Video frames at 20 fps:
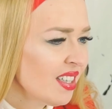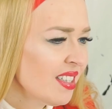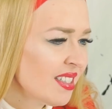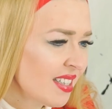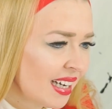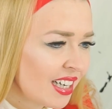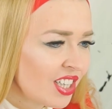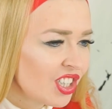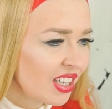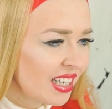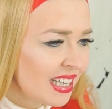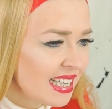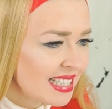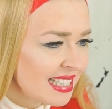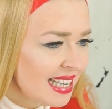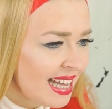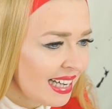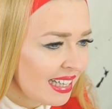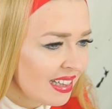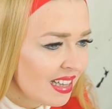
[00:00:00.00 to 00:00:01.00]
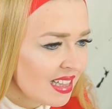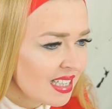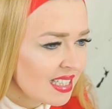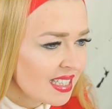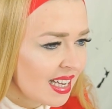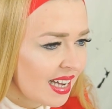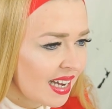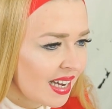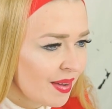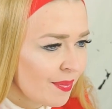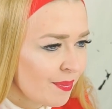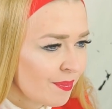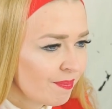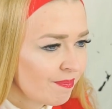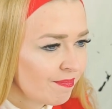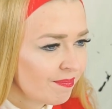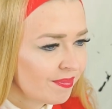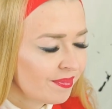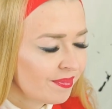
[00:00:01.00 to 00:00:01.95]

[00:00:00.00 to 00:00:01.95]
It's actually exactly the same.